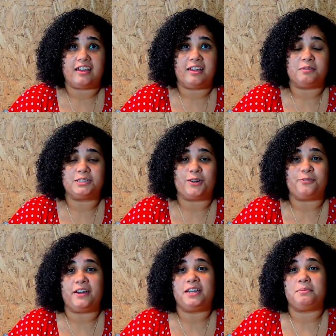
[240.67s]
it was so
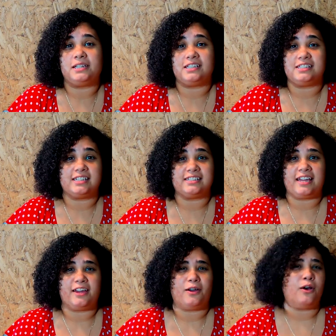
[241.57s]
funny because they
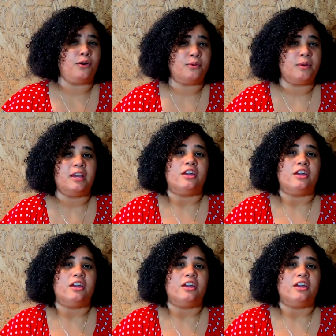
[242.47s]
say, oh,